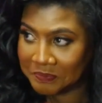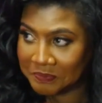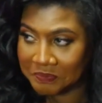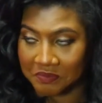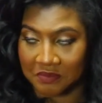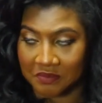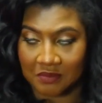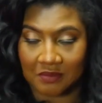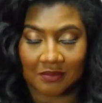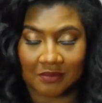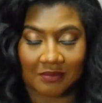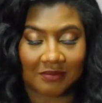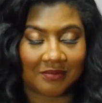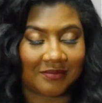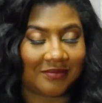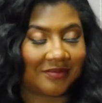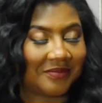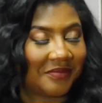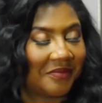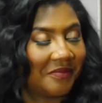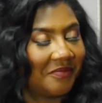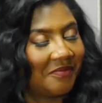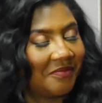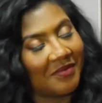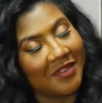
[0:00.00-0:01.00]
yeah.
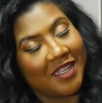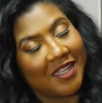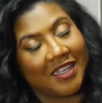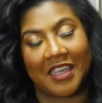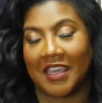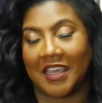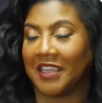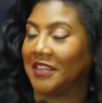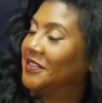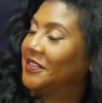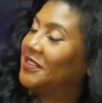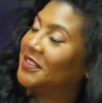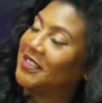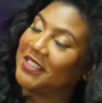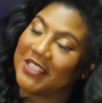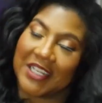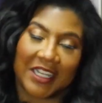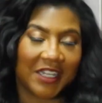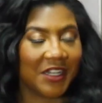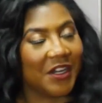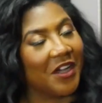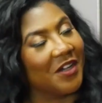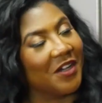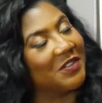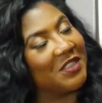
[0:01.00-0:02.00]
Okay,
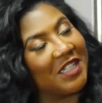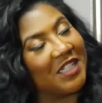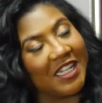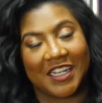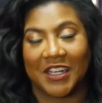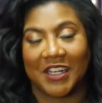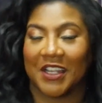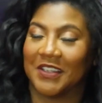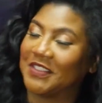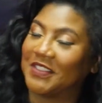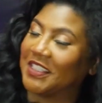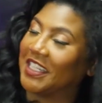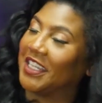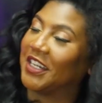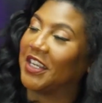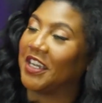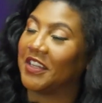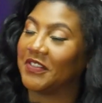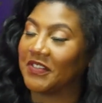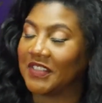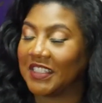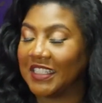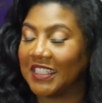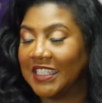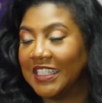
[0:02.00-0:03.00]
shake it off, shake it off, shake it off.
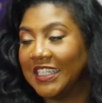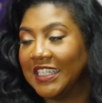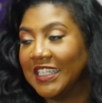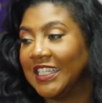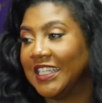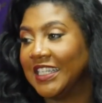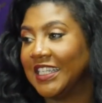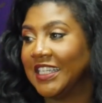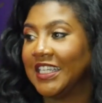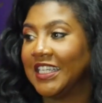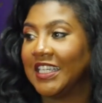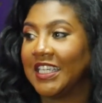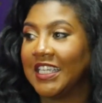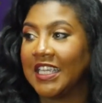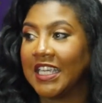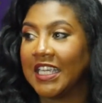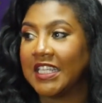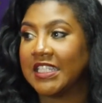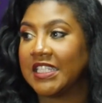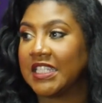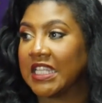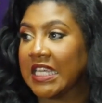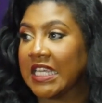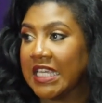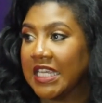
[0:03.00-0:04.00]

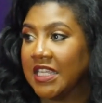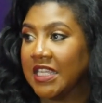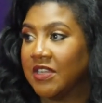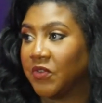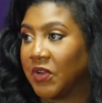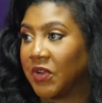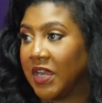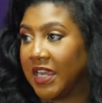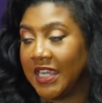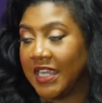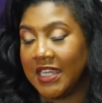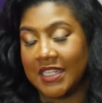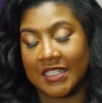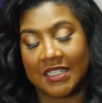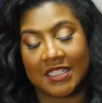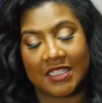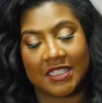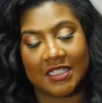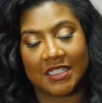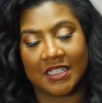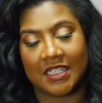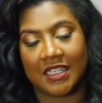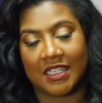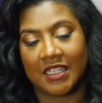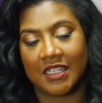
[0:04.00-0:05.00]
It's the end, right?
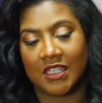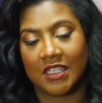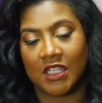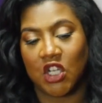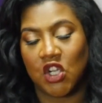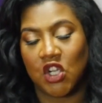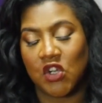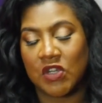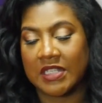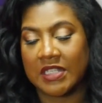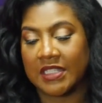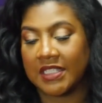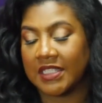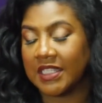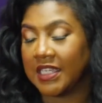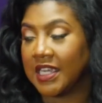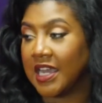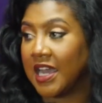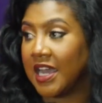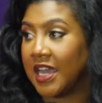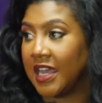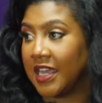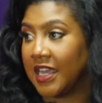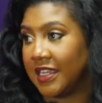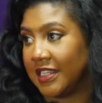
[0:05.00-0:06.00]
Mm-hmm. You're going to see
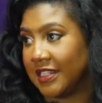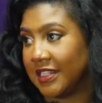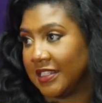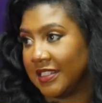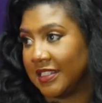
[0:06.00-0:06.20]
God.